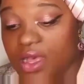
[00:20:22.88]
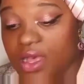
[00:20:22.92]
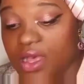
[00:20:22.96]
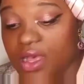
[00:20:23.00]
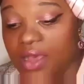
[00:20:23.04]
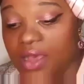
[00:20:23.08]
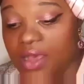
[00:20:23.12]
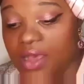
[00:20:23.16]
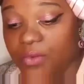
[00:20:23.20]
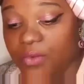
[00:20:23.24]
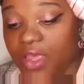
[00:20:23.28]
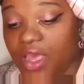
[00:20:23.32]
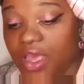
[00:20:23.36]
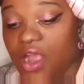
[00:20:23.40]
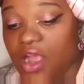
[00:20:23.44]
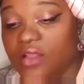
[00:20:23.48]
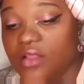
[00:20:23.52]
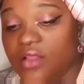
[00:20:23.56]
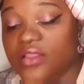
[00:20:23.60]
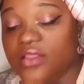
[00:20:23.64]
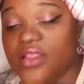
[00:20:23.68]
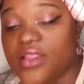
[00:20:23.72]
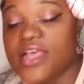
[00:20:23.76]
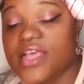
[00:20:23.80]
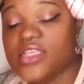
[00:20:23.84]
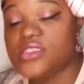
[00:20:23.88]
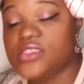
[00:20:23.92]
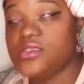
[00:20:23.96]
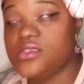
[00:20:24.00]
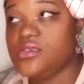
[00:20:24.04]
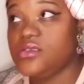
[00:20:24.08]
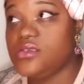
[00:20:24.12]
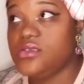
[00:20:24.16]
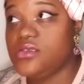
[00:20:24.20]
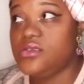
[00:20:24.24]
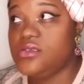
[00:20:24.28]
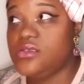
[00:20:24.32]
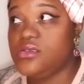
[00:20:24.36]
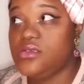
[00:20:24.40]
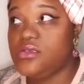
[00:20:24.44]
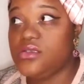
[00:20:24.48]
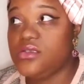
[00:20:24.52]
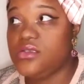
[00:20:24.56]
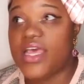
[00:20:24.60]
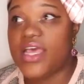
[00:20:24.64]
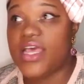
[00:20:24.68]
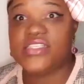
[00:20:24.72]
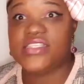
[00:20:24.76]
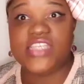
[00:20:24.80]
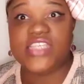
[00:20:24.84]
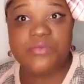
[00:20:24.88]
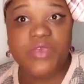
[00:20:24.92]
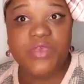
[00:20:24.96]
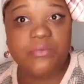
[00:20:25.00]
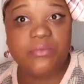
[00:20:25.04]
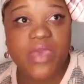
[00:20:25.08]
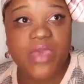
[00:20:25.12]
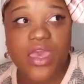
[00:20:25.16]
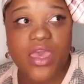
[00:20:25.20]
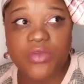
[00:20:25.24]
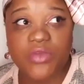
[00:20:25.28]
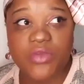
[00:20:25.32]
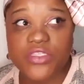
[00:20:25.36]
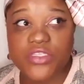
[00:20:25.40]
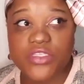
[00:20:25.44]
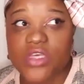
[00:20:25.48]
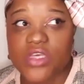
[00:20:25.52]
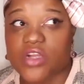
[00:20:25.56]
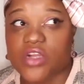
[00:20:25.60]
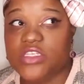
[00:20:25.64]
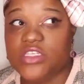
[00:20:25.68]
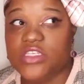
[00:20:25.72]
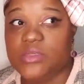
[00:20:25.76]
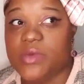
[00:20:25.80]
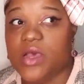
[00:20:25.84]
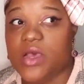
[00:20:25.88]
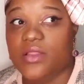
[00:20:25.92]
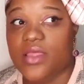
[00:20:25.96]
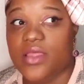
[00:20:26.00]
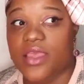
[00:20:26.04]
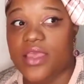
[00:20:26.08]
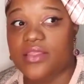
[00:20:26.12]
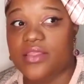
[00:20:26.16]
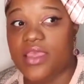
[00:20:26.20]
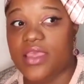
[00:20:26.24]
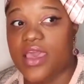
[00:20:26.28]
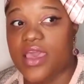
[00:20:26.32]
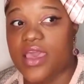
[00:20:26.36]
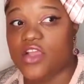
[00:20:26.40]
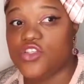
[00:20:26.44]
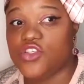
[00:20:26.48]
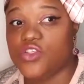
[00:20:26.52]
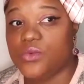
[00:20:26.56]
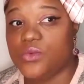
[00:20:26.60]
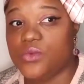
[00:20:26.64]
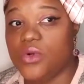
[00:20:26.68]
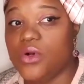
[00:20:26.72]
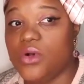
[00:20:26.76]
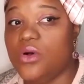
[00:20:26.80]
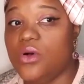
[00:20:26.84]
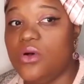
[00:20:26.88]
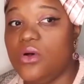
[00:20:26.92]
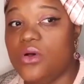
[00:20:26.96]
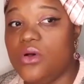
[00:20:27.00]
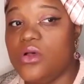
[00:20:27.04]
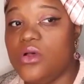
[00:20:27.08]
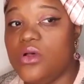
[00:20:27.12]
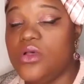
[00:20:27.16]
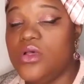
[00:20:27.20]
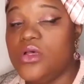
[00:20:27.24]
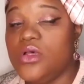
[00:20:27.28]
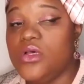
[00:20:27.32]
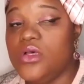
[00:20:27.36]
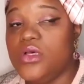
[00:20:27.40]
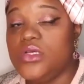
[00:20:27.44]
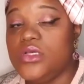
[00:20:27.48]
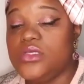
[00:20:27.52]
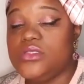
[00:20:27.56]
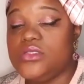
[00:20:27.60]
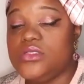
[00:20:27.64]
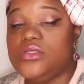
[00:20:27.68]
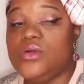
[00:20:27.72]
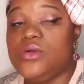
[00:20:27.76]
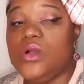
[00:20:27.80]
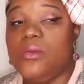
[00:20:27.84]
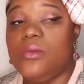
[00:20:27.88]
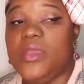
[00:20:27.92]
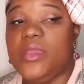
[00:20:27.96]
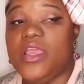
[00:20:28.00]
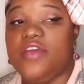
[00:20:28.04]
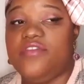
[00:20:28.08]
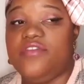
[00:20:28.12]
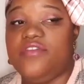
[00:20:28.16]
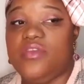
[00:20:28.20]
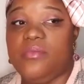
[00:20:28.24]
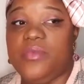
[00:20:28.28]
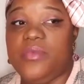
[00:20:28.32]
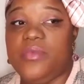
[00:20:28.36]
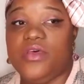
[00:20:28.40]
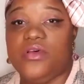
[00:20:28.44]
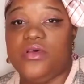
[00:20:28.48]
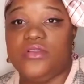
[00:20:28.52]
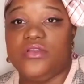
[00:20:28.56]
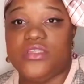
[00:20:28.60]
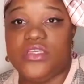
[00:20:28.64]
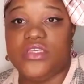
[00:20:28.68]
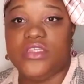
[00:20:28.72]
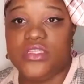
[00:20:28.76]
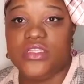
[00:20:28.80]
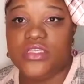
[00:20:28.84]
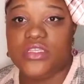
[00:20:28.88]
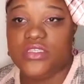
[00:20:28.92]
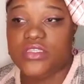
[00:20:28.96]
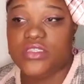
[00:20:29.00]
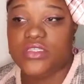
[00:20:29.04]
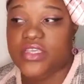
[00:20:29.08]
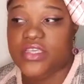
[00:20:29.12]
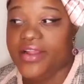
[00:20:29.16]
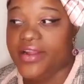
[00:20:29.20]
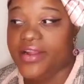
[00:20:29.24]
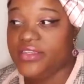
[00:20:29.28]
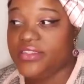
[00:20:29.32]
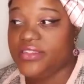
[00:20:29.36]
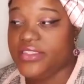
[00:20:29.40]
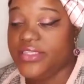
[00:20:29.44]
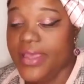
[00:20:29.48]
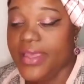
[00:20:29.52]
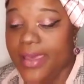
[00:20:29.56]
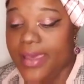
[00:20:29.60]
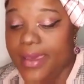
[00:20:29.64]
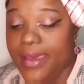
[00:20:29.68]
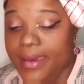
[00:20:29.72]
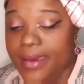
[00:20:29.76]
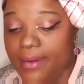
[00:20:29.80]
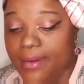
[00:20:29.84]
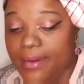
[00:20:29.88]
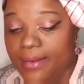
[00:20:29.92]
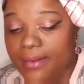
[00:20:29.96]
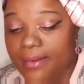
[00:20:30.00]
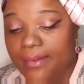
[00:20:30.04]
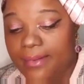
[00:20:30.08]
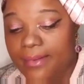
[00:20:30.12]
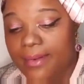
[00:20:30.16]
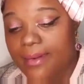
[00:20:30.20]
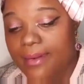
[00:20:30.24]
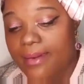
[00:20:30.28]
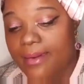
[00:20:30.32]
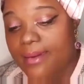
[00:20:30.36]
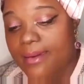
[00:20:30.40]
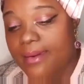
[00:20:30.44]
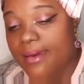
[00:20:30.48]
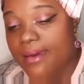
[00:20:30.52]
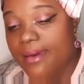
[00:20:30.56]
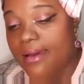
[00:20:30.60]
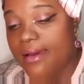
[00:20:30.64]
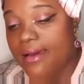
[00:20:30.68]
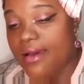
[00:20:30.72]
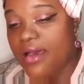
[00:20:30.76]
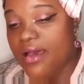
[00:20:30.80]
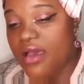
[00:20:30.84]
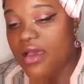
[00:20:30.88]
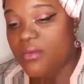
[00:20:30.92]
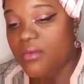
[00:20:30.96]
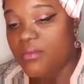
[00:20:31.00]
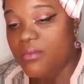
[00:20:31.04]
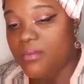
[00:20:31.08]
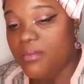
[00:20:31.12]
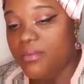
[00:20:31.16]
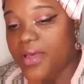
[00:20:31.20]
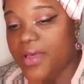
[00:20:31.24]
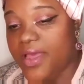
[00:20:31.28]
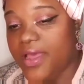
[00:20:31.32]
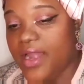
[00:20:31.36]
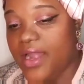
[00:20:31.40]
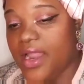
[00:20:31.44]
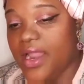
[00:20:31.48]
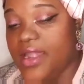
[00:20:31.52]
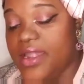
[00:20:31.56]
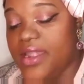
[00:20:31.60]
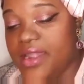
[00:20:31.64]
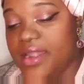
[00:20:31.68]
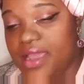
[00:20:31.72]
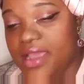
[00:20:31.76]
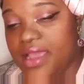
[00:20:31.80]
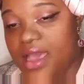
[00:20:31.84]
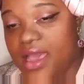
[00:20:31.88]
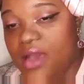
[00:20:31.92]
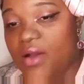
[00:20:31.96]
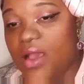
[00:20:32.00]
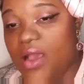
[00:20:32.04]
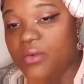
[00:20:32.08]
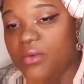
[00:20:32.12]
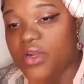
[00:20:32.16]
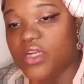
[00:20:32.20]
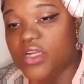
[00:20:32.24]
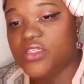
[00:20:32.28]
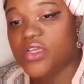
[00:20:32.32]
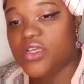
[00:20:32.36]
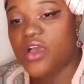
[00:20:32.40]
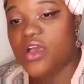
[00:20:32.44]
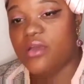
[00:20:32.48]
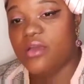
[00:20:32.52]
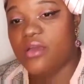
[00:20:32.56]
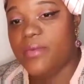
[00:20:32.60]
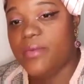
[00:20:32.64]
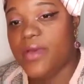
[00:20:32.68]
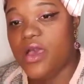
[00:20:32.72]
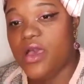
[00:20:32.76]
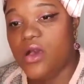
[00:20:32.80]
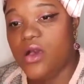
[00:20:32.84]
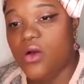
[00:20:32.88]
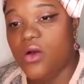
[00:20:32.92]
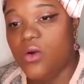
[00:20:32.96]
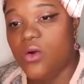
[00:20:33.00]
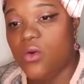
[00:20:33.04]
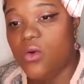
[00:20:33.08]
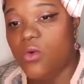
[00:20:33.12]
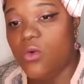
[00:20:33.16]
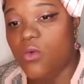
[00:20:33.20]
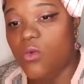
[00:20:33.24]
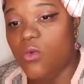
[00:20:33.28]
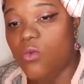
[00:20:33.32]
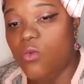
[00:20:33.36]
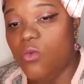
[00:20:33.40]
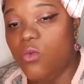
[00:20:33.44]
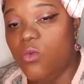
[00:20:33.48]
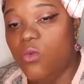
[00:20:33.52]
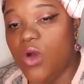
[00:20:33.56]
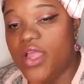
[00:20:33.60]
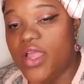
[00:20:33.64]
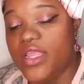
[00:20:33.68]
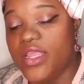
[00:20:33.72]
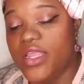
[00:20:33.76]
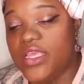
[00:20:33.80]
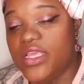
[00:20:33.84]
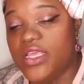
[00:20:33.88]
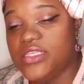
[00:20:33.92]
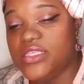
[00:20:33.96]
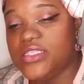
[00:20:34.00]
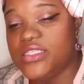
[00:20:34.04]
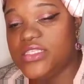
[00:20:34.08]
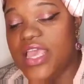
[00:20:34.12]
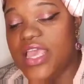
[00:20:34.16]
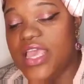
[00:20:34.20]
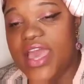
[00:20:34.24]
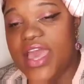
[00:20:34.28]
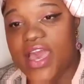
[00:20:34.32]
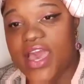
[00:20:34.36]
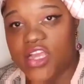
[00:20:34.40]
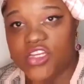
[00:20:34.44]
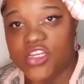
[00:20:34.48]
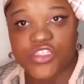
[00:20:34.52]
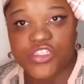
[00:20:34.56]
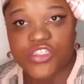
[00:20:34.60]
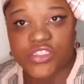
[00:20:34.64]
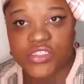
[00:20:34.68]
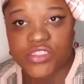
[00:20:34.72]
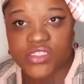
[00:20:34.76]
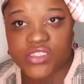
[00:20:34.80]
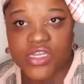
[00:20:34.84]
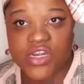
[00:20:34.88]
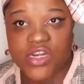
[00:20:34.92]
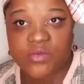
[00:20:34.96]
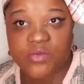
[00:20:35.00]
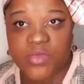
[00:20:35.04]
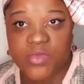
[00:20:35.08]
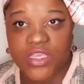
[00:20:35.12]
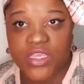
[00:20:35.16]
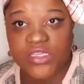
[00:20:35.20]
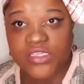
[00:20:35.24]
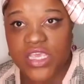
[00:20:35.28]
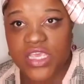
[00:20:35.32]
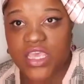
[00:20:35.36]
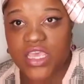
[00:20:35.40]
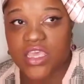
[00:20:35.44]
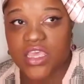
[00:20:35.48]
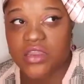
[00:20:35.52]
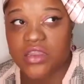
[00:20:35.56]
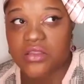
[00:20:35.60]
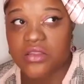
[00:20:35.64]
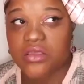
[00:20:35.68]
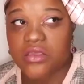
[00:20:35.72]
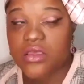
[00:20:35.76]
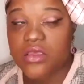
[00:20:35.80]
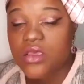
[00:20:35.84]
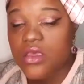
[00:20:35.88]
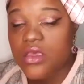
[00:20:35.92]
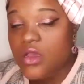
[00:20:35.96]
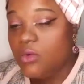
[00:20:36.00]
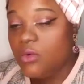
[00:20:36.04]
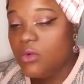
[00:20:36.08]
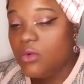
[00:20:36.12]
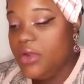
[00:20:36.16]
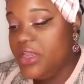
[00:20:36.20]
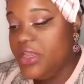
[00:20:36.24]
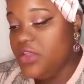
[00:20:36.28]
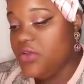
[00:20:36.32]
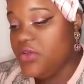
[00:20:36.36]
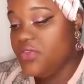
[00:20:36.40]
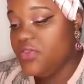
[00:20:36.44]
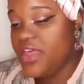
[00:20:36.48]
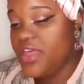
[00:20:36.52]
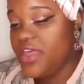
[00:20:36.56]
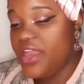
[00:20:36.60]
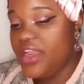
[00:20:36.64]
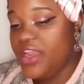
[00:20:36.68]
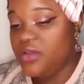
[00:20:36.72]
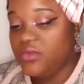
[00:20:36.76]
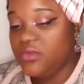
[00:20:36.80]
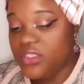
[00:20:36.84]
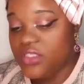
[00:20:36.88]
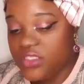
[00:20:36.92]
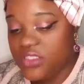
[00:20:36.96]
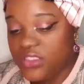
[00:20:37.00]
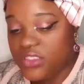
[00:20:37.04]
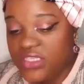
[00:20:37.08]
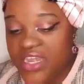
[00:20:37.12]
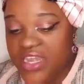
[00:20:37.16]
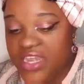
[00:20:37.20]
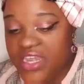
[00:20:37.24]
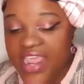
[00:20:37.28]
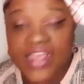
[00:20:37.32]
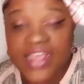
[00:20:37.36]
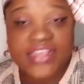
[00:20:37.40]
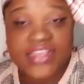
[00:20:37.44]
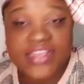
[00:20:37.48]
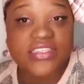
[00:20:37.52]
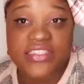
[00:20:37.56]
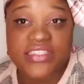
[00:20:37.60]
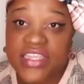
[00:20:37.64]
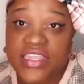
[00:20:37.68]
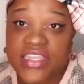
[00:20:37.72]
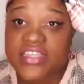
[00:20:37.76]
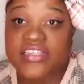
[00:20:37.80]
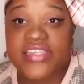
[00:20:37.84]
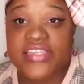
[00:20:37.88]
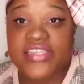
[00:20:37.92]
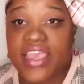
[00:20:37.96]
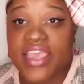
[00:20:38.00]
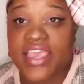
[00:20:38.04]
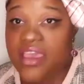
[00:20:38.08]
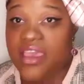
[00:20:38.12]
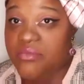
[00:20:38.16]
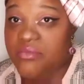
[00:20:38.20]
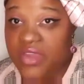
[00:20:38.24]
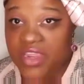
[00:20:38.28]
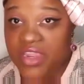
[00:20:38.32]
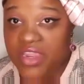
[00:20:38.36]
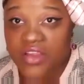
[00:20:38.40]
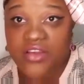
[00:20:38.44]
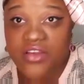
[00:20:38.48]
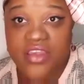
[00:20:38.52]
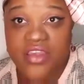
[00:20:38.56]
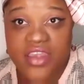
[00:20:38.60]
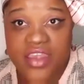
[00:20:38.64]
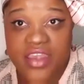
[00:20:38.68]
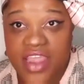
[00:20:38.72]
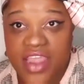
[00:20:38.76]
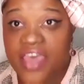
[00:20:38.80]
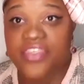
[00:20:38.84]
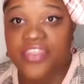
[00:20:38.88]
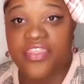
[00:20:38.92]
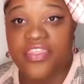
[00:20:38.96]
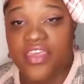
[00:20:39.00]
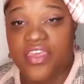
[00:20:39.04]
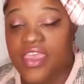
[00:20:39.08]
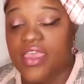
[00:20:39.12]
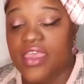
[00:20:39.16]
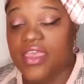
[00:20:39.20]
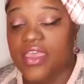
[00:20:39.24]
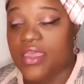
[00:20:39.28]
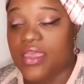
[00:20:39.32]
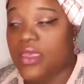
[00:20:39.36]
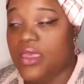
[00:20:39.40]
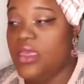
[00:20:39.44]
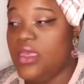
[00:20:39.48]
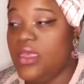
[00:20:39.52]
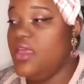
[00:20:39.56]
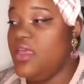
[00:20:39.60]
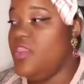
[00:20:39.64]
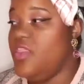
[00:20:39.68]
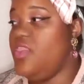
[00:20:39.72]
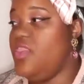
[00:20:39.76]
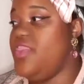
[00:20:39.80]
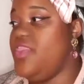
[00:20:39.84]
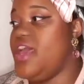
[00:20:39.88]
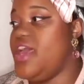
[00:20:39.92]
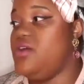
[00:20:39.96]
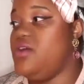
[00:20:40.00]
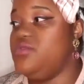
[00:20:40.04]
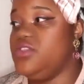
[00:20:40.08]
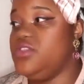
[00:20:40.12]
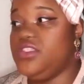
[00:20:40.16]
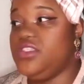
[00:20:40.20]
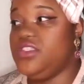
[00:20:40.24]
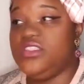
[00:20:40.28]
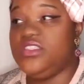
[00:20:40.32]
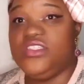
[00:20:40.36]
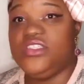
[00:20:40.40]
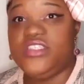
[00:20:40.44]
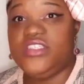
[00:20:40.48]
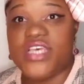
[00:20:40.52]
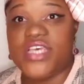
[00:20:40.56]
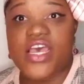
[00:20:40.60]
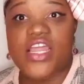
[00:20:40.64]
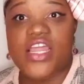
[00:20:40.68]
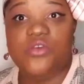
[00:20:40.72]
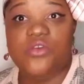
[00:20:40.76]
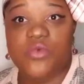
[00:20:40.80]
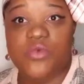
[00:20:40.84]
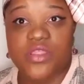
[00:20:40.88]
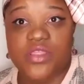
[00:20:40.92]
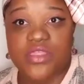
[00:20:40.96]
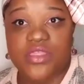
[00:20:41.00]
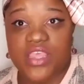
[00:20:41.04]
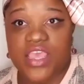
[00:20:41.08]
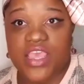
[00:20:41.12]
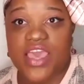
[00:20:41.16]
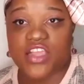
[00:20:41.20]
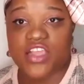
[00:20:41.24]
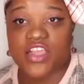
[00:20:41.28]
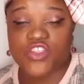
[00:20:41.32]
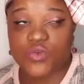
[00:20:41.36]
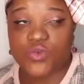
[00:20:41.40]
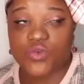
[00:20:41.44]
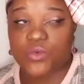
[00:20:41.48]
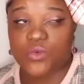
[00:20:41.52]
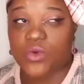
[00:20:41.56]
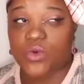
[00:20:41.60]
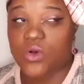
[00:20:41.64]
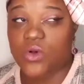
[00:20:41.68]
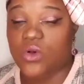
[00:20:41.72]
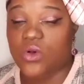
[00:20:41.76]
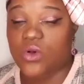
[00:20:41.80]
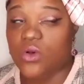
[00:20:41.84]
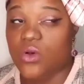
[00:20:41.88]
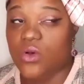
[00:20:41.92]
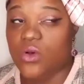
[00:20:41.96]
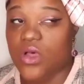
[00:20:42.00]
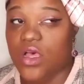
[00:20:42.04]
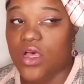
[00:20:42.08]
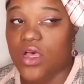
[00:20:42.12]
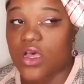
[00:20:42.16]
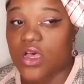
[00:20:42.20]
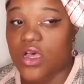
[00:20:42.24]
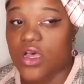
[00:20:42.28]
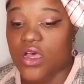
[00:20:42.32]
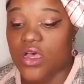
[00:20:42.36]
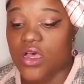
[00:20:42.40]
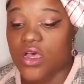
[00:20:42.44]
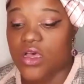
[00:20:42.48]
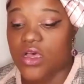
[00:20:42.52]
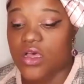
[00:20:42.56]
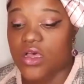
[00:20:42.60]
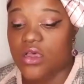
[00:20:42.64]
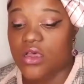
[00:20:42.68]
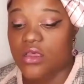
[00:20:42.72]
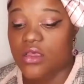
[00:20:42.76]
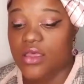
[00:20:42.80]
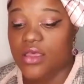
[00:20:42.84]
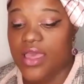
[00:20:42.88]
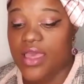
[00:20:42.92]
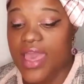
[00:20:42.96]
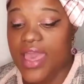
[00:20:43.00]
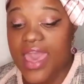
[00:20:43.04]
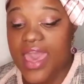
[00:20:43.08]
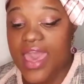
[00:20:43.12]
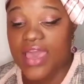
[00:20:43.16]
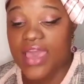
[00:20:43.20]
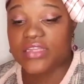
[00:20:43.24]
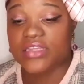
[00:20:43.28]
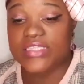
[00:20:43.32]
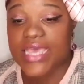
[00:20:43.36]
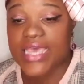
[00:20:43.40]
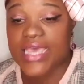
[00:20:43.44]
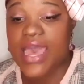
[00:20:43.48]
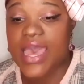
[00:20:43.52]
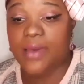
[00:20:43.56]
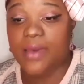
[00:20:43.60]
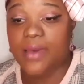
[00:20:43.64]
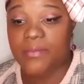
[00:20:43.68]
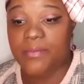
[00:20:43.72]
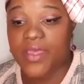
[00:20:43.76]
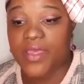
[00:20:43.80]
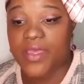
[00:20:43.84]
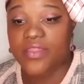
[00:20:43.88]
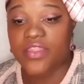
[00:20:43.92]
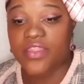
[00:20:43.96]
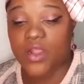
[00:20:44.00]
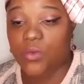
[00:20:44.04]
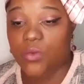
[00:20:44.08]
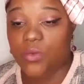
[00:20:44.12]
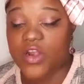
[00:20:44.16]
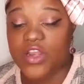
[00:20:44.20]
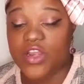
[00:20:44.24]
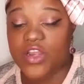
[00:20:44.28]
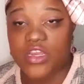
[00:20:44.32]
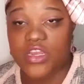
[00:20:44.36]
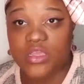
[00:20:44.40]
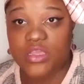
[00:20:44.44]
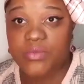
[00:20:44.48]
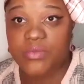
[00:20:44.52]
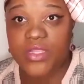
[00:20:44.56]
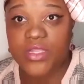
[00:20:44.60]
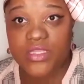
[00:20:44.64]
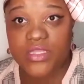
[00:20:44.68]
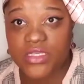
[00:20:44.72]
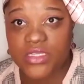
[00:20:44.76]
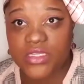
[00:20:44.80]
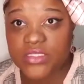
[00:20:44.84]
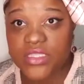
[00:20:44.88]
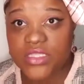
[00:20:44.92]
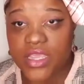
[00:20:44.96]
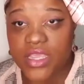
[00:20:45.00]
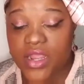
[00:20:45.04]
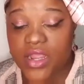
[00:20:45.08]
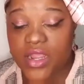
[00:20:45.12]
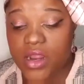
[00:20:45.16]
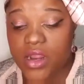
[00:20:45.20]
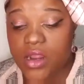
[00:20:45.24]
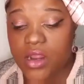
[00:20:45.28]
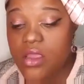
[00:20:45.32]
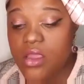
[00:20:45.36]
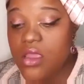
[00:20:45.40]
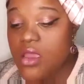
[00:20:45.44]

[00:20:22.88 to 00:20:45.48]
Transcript: we are last time we met, we talked about like the actual storming of the building, this terrorist attack. But now I want to talk about what is the actions that are being taken. We knew that it was next to damn near nothing that was done when the actual act happened. There weren't any police there,